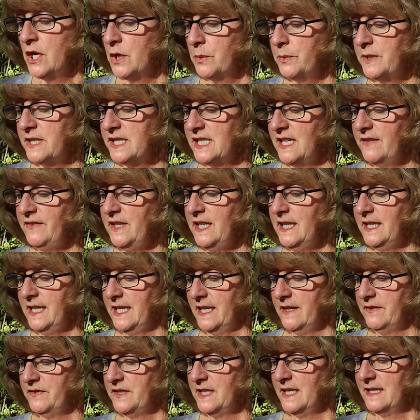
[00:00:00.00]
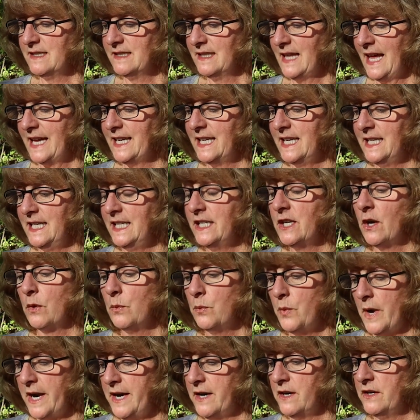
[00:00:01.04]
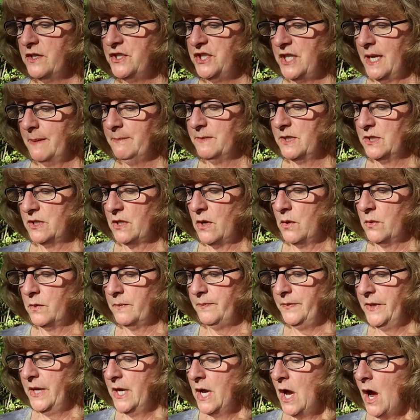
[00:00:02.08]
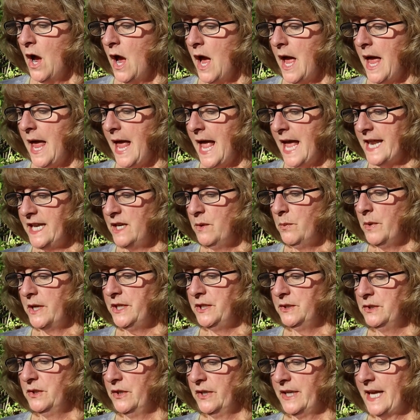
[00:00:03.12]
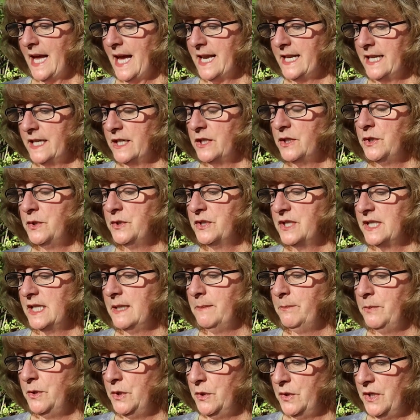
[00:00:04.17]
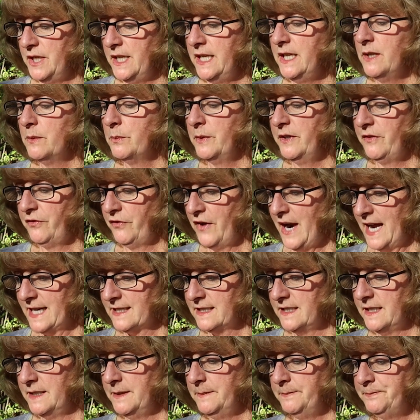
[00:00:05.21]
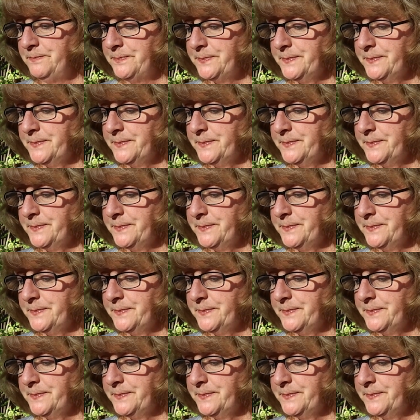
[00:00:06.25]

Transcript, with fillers: Receiving a gift is like getting a rare gemstone. Any way you look at it, you see beauty refracted.